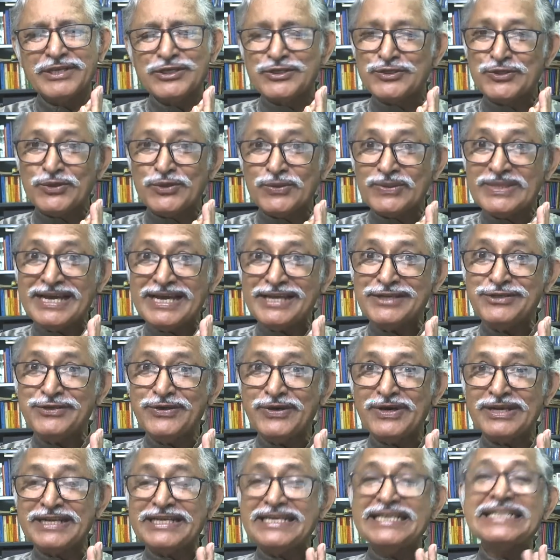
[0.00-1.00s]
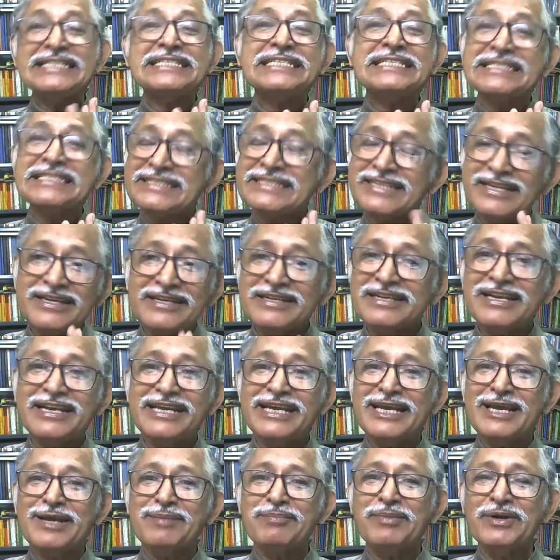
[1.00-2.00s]
so that you are
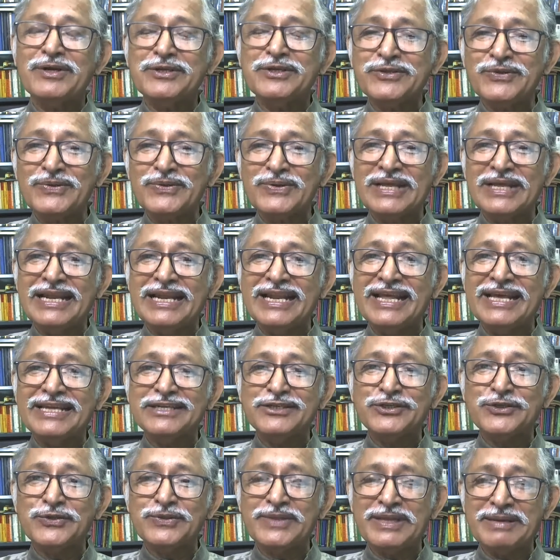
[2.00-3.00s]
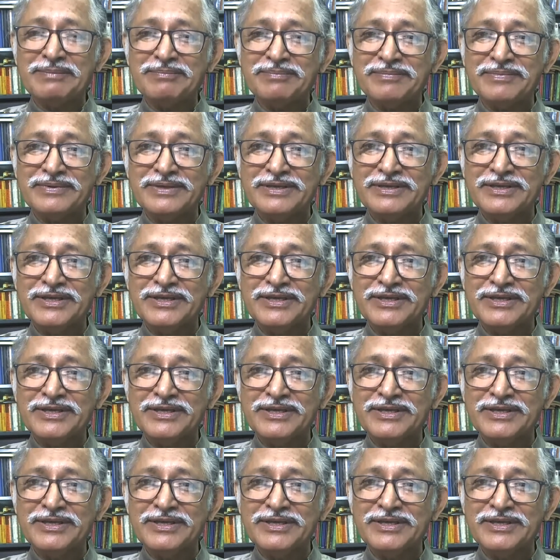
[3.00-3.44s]
instantly able to relate to them.